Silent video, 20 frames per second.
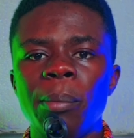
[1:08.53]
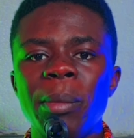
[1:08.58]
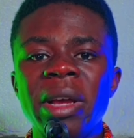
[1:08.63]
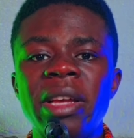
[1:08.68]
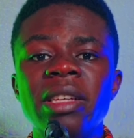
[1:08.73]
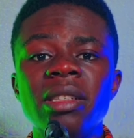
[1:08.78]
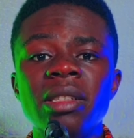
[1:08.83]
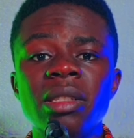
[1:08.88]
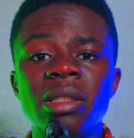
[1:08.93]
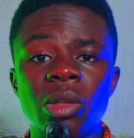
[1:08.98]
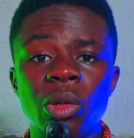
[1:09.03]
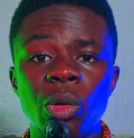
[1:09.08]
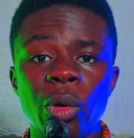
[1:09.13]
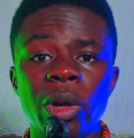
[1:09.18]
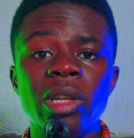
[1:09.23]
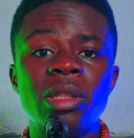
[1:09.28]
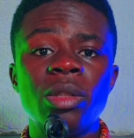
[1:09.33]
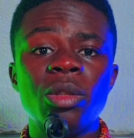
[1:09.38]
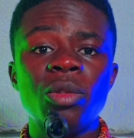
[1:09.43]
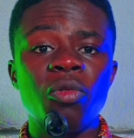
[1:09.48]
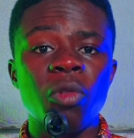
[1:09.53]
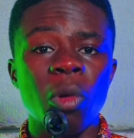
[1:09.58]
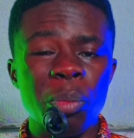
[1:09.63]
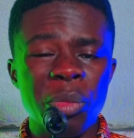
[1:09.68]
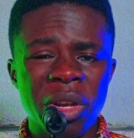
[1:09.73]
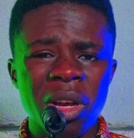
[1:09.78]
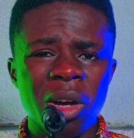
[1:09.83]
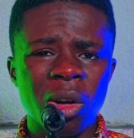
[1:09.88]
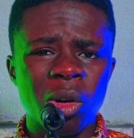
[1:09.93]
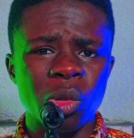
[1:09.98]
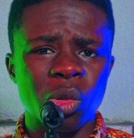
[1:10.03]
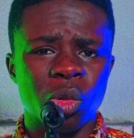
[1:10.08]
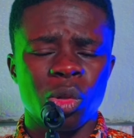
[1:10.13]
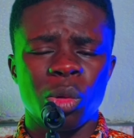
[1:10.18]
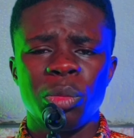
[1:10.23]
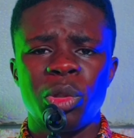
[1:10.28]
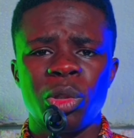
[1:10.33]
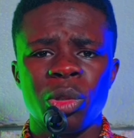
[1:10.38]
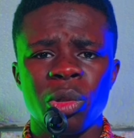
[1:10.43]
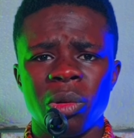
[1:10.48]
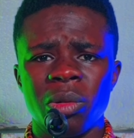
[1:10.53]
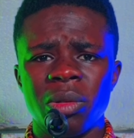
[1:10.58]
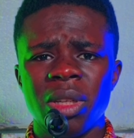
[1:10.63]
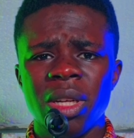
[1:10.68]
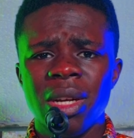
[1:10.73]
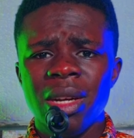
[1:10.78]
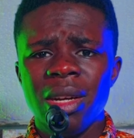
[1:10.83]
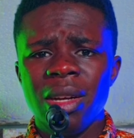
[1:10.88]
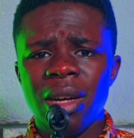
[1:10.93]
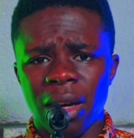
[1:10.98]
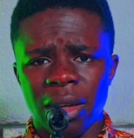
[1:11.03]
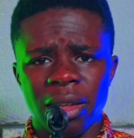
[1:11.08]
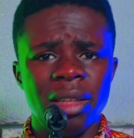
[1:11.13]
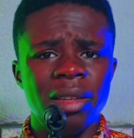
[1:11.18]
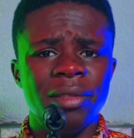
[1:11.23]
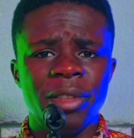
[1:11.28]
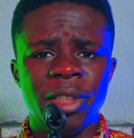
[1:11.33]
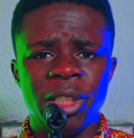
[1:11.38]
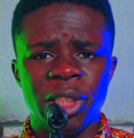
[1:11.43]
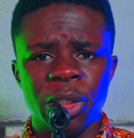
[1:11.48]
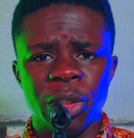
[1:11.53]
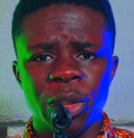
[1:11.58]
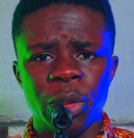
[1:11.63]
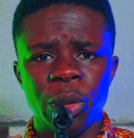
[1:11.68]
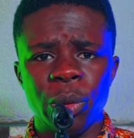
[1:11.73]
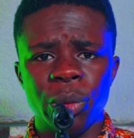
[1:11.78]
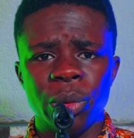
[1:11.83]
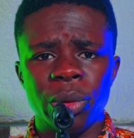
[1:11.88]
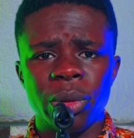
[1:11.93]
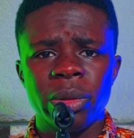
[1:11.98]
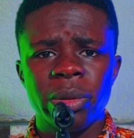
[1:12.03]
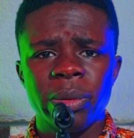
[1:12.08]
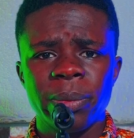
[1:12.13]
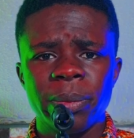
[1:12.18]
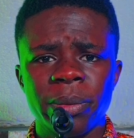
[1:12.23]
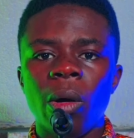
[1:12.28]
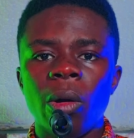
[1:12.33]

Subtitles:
making it great for media consumption and everyday use.